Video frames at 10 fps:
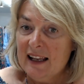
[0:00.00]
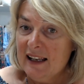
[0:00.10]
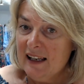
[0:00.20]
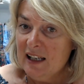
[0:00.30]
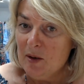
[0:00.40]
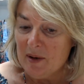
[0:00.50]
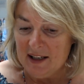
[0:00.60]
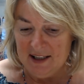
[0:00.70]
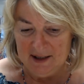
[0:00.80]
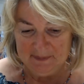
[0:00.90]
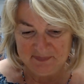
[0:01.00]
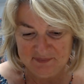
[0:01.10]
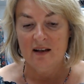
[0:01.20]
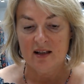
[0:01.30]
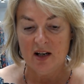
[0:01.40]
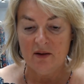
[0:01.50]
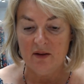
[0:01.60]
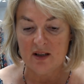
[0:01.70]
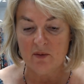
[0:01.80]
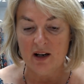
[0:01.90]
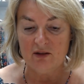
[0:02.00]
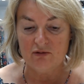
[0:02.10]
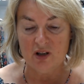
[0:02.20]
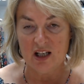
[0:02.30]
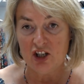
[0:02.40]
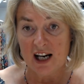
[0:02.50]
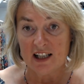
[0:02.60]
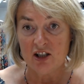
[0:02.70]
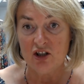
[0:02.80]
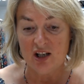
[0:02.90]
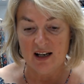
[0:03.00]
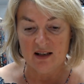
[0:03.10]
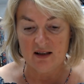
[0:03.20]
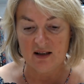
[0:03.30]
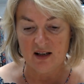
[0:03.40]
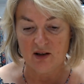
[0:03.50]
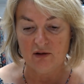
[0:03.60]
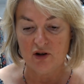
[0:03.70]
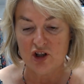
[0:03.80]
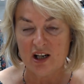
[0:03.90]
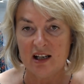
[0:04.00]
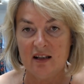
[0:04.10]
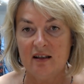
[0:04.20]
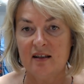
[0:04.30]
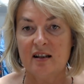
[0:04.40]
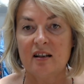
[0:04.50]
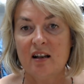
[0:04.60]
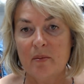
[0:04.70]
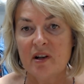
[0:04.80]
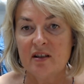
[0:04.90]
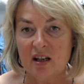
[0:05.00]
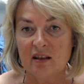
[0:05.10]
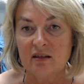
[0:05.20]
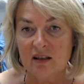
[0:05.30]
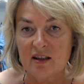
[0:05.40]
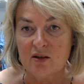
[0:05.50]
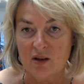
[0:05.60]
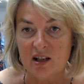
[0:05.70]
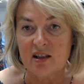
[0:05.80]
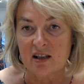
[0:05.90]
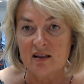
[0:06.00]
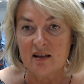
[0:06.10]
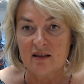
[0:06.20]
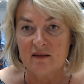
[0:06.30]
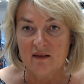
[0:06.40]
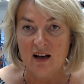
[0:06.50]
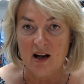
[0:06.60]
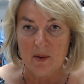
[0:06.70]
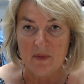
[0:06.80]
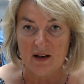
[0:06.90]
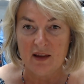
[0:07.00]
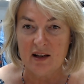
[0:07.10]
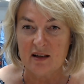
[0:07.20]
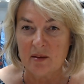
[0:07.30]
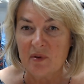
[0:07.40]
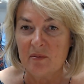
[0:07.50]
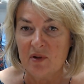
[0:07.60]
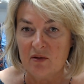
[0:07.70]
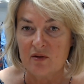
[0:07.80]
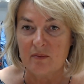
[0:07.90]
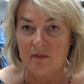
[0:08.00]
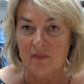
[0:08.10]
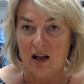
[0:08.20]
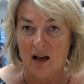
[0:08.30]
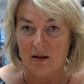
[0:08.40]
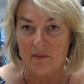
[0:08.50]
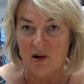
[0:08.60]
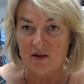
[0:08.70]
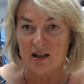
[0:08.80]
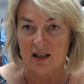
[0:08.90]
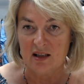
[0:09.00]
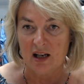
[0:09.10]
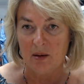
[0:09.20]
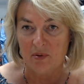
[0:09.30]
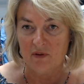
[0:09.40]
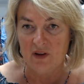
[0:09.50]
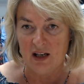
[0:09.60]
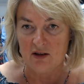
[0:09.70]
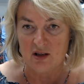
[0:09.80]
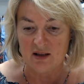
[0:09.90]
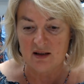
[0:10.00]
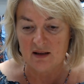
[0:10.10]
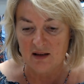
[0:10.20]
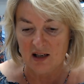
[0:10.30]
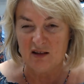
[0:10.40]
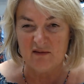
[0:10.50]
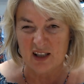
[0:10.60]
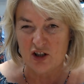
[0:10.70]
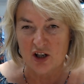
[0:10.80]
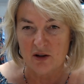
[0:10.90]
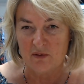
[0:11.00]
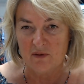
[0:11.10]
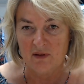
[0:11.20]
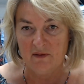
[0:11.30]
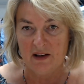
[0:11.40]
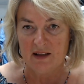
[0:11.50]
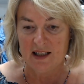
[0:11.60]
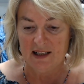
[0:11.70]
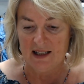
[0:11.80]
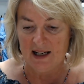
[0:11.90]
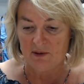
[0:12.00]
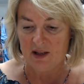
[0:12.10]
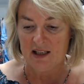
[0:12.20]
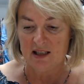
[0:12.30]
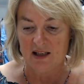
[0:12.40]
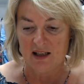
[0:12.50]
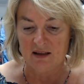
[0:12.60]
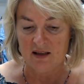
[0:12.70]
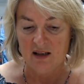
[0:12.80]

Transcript: Anyway, so it's quite a tricky challenge, as crochet is going to come undone as you cut it, and I think some of them used masking tape on the edges. They didn't really show very clearly how they did that.